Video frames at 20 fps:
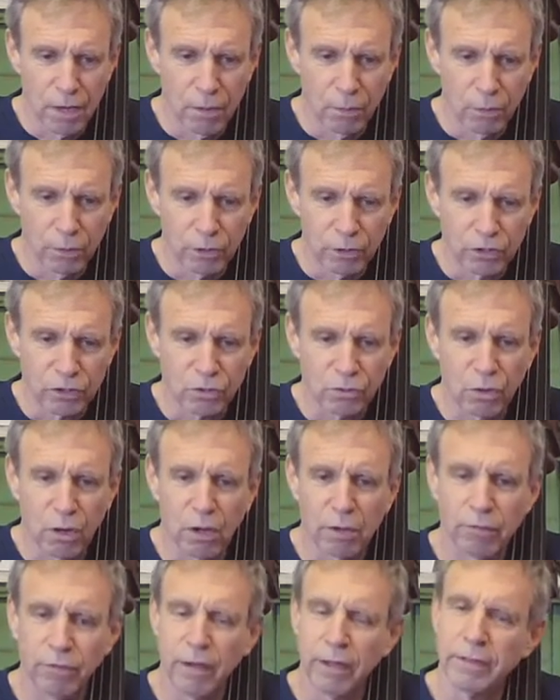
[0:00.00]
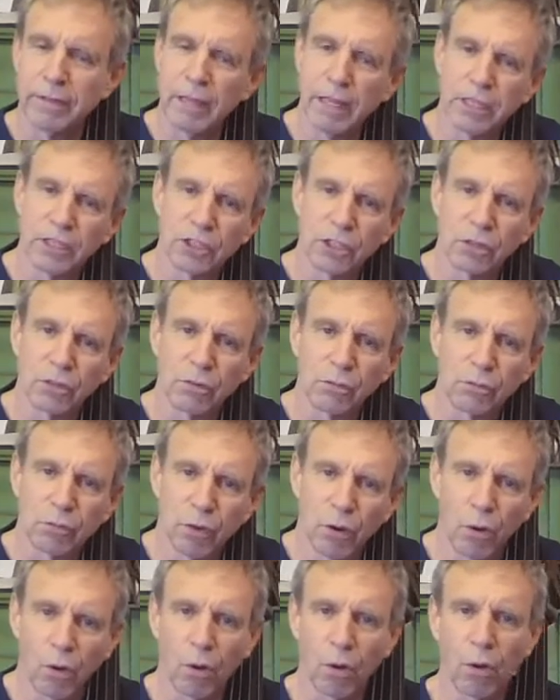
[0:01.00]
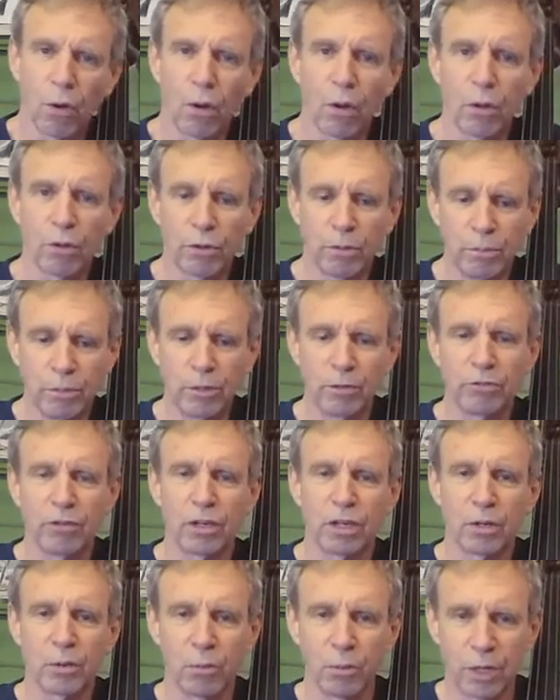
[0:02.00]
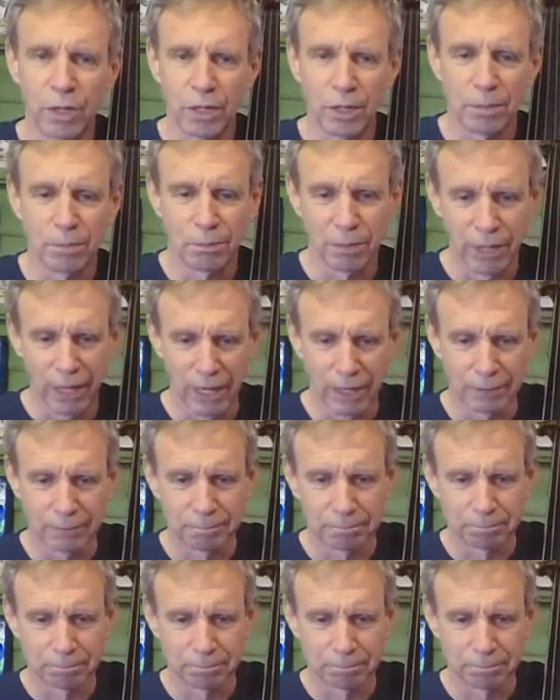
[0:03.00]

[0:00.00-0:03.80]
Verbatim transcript: with a strong foundation for all the music we play.